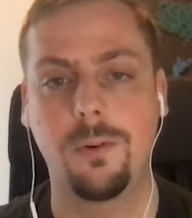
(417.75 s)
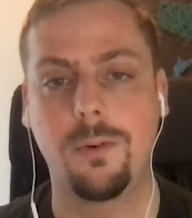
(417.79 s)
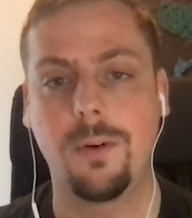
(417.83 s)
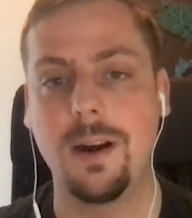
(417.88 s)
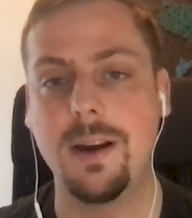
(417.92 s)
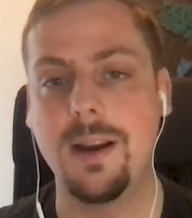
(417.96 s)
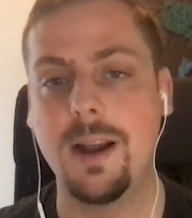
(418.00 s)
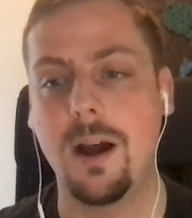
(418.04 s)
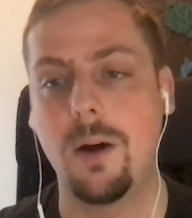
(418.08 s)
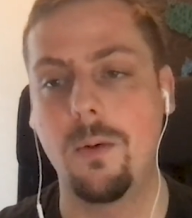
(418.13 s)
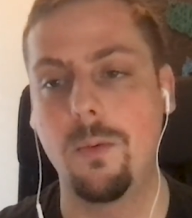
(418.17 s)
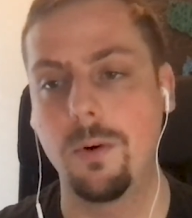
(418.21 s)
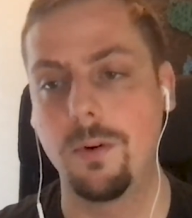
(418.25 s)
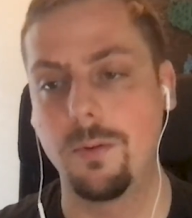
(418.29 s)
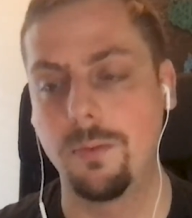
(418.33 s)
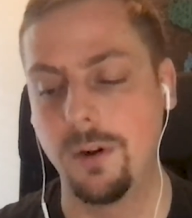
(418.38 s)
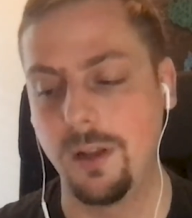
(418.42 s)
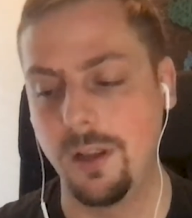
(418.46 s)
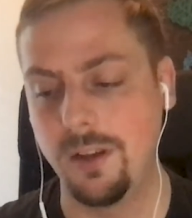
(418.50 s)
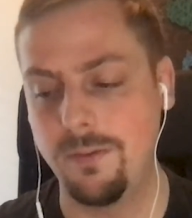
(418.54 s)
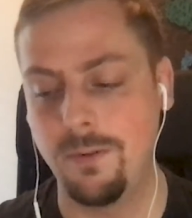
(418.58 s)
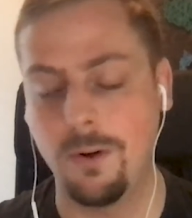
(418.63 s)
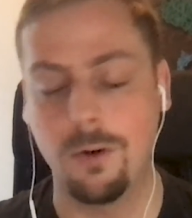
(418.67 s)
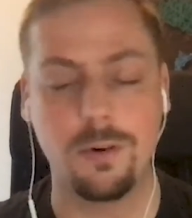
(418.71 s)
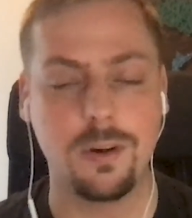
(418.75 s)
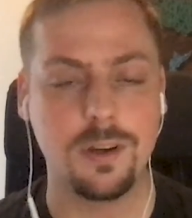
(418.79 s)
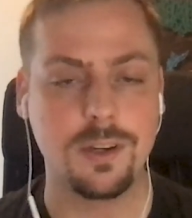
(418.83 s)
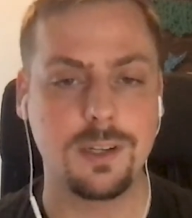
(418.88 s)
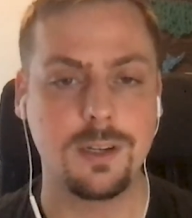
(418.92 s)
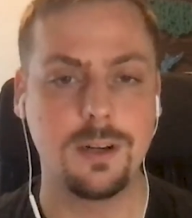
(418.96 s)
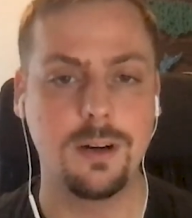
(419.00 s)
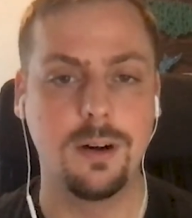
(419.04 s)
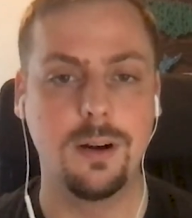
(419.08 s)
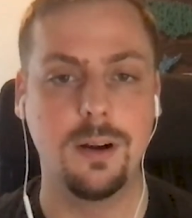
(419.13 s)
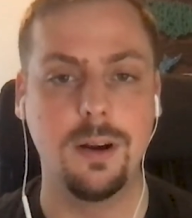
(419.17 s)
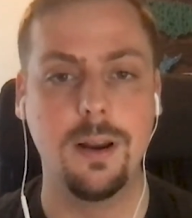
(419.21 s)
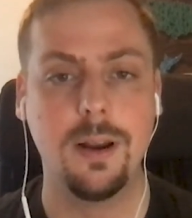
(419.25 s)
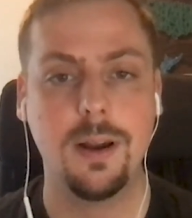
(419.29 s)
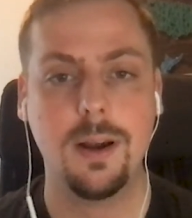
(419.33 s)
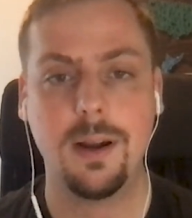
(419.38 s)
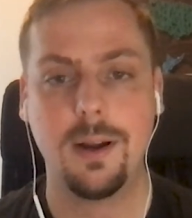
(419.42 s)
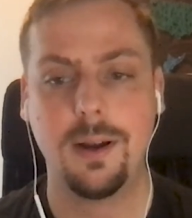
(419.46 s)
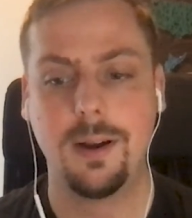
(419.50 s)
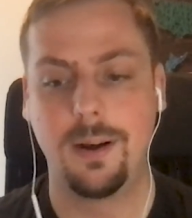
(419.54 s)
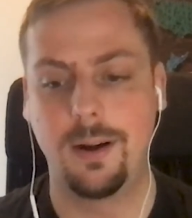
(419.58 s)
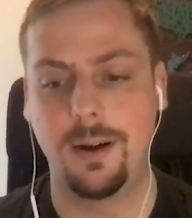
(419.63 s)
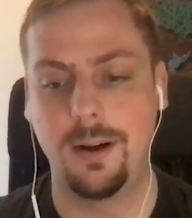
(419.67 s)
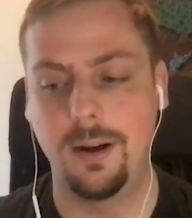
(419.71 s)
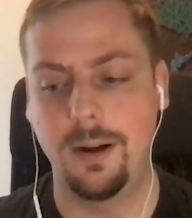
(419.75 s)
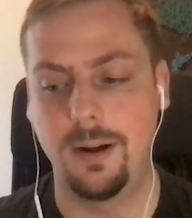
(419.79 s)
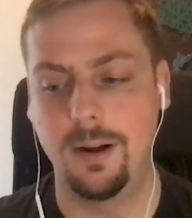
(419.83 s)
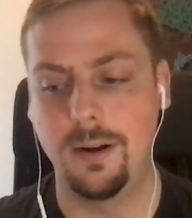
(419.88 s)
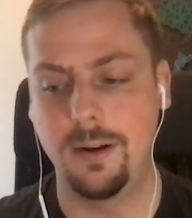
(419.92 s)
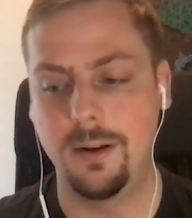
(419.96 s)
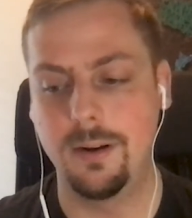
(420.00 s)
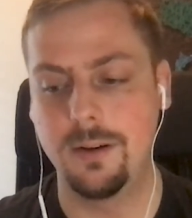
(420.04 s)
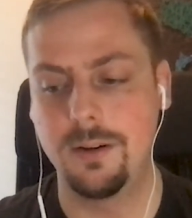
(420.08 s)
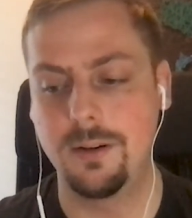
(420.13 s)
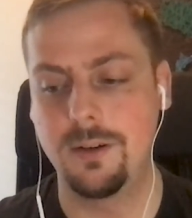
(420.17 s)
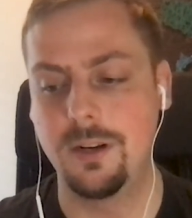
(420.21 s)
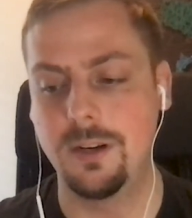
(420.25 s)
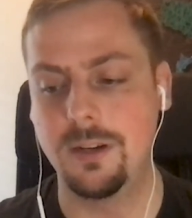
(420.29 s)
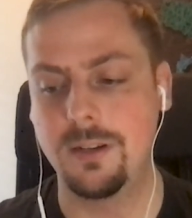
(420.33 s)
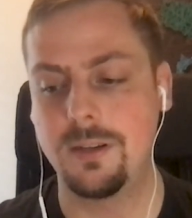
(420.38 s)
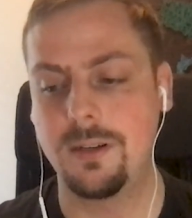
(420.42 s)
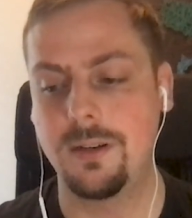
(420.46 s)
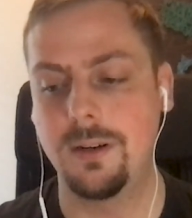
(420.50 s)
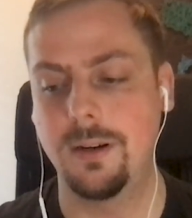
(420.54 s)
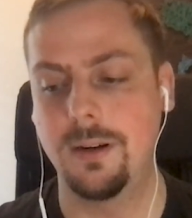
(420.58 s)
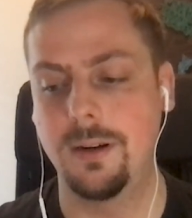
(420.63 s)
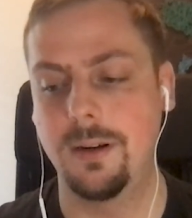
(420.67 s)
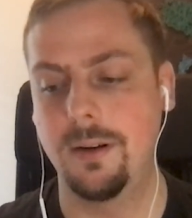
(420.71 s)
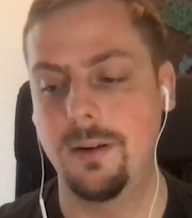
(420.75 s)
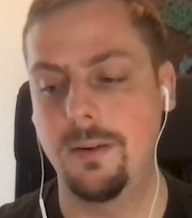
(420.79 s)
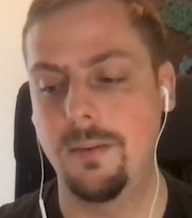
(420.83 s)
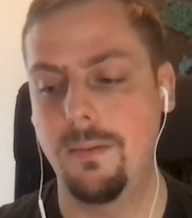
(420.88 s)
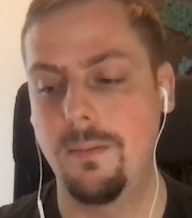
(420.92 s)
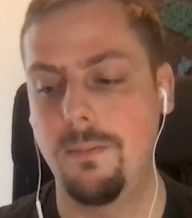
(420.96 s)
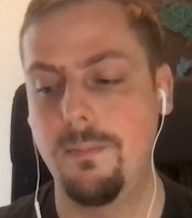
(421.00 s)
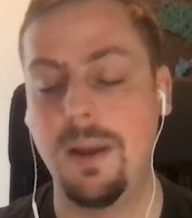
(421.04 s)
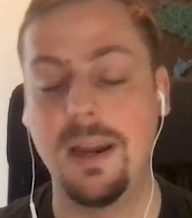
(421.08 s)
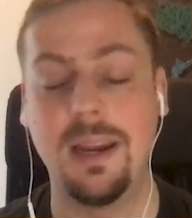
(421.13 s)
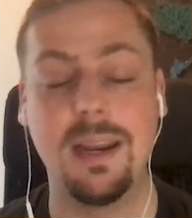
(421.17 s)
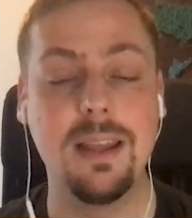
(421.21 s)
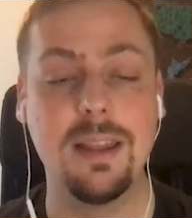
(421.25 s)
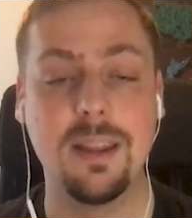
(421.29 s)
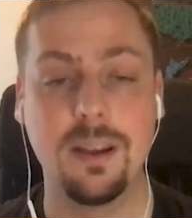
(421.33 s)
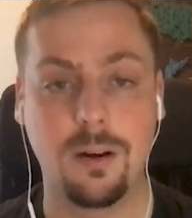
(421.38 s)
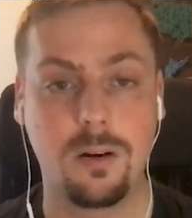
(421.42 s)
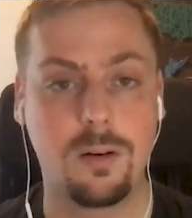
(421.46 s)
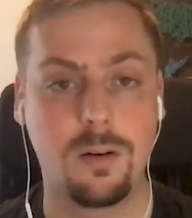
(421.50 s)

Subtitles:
Right now, we're really focused on just making the